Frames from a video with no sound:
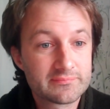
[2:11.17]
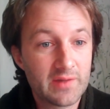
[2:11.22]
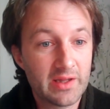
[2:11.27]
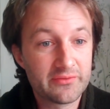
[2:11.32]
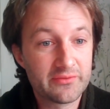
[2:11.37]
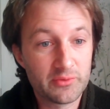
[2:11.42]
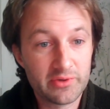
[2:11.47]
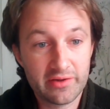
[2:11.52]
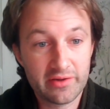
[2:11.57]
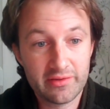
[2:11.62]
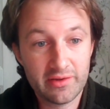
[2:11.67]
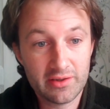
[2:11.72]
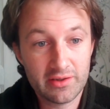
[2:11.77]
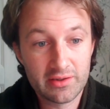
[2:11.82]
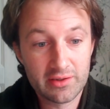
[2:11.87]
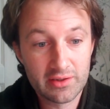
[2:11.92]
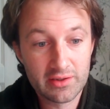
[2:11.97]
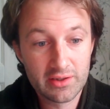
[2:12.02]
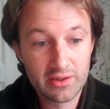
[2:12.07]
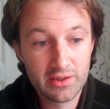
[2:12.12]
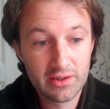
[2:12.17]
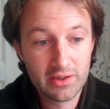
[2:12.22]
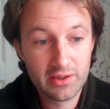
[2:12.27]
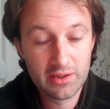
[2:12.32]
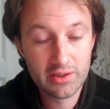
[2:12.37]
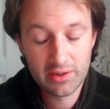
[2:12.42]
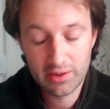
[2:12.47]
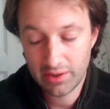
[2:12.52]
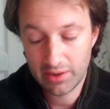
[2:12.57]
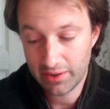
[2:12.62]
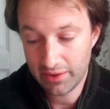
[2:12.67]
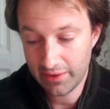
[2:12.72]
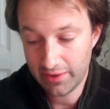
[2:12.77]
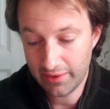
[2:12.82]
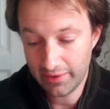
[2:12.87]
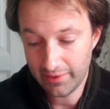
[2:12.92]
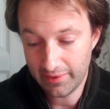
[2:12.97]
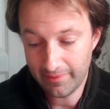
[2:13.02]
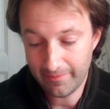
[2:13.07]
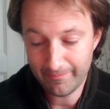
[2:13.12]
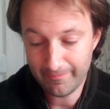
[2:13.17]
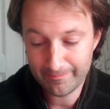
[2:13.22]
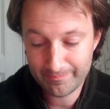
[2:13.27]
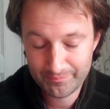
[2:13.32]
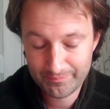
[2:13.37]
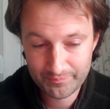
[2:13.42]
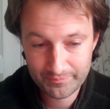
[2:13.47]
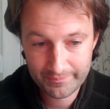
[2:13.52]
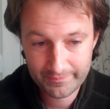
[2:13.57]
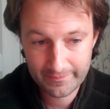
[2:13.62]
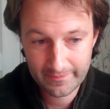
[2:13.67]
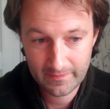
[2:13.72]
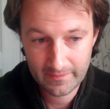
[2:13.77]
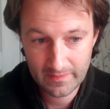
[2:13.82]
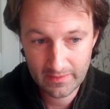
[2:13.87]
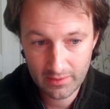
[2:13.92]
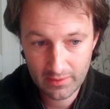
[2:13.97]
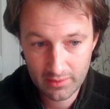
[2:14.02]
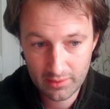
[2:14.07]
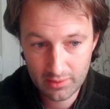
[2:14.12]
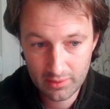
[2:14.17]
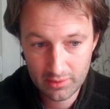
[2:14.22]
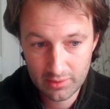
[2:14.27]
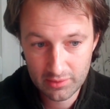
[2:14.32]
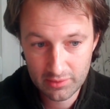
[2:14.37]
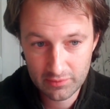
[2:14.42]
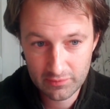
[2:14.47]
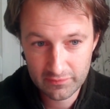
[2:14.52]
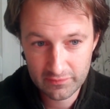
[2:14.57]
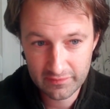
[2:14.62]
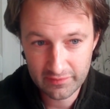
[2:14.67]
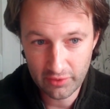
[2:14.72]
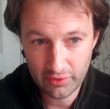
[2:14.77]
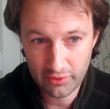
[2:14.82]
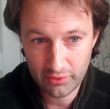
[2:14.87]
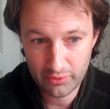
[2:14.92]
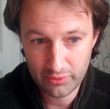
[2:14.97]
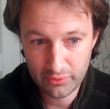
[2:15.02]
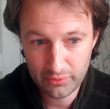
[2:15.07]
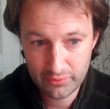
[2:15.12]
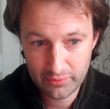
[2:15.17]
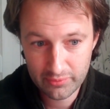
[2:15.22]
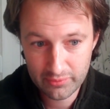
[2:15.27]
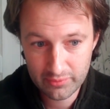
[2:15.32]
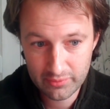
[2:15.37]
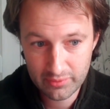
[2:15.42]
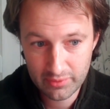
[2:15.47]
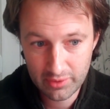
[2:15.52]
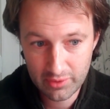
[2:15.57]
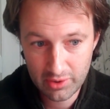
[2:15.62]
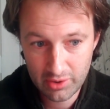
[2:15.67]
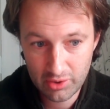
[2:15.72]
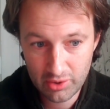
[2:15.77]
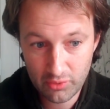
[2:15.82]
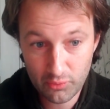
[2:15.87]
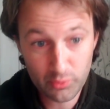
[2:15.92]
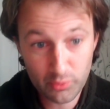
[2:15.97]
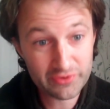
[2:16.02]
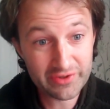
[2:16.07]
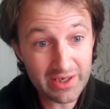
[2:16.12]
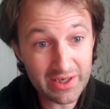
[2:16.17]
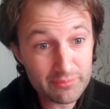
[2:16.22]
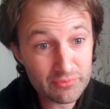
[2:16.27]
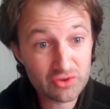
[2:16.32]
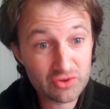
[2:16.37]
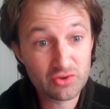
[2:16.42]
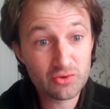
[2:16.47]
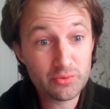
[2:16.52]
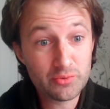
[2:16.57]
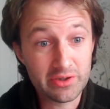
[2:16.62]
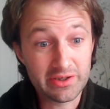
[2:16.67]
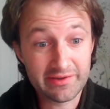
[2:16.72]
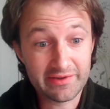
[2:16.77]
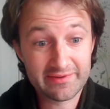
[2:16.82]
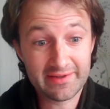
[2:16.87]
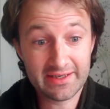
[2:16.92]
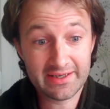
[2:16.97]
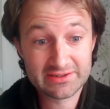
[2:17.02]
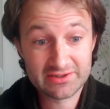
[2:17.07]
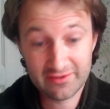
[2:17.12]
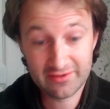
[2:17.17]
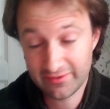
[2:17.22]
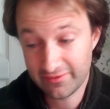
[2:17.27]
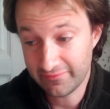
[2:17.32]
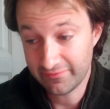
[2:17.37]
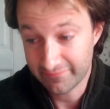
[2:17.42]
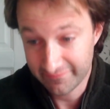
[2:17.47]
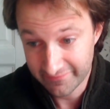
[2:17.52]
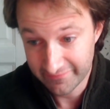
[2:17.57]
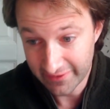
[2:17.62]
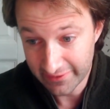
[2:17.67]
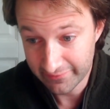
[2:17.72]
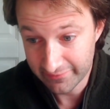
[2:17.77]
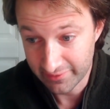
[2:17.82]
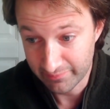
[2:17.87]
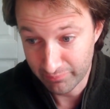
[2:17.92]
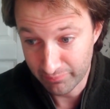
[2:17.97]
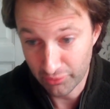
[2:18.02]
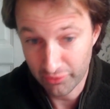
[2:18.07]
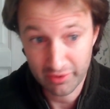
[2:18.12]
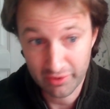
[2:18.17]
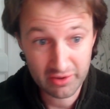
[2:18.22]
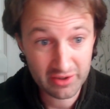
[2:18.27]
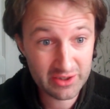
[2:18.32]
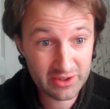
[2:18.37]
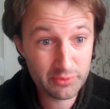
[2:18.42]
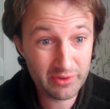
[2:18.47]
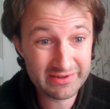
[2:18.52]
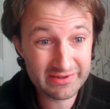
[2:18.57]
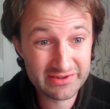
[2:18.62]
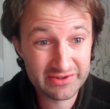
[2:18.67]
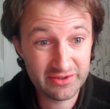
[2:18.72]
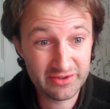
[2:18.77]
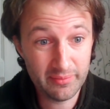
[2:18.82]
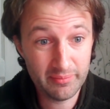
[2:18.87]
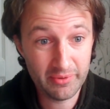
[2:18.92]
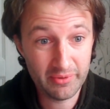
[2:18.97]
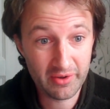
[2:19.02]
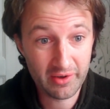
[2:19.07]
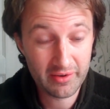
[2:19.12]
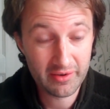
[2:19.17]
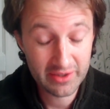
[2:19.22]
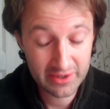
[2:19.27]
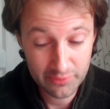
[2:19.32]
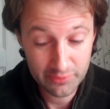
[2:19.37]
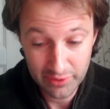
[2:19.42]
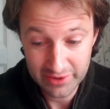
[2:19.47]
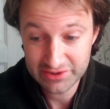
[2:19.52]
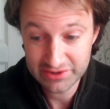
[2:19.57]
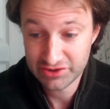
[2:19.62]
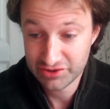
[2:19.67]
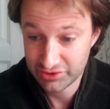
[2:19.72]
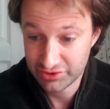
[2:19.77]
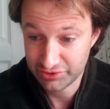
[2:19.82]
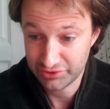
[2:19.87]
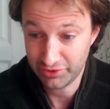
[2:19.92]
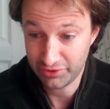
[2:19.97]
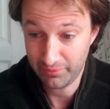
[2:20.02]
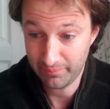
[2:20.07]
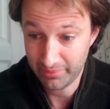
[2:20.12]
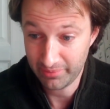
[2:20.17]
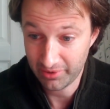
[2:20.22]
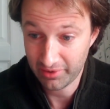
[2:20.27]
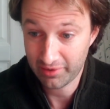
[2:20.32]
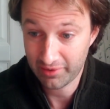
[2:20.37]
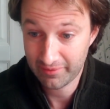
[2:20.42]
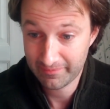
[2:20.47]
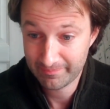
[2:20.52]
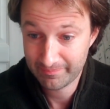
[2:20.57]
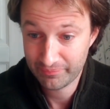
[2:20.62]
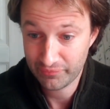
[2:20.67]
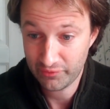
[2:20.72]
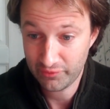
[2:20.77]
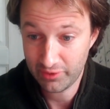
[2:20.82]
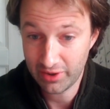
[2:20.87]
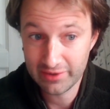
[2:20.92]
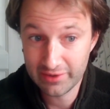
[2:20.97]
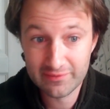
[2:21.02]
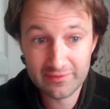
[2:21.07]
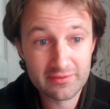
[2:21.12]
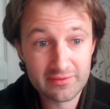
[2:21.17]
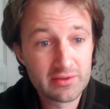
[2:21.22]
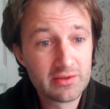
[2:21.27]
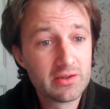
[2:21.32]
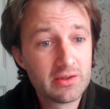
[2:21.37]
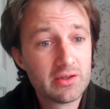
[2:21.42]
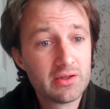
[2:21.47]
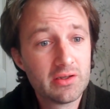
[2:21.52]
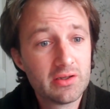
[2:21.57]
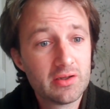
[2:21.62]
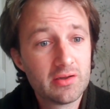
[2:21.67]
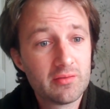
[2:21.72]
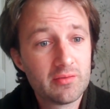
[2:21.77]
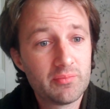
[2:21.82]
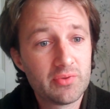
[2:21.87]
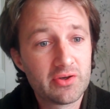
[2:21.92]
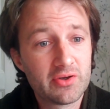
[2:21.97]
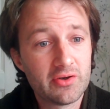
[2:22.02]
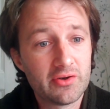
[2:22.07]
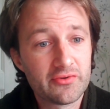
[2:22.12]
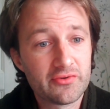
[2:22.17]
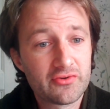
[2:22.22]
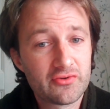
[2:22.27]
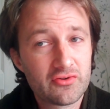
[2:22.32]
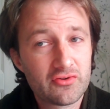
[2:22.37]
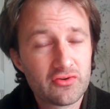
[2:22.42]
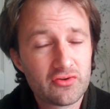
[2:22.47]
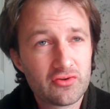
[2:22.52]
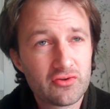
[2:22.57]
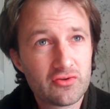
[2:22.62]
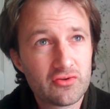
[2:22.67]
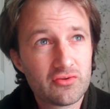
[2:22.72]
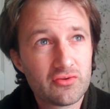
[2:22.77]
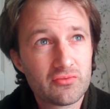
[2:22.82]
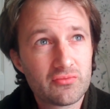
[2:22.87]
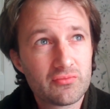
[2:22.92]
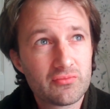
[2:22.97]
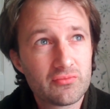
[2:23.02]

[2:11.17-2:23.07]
that's what I think. Um, so what I'm doing is actually very morally questionable. Questionable right? Because